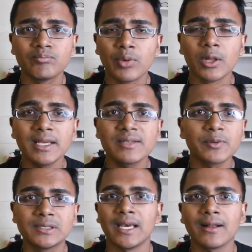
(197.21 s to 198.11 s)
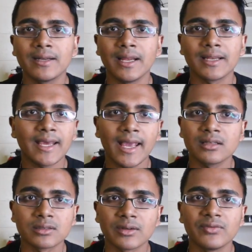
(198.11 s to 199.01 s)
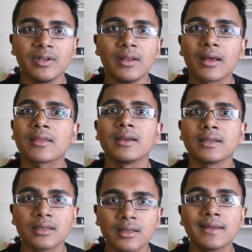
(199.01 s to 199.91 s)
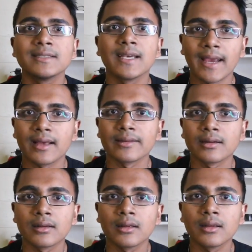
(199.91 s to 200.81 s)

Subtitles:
Police brutality and cancer have nothing together.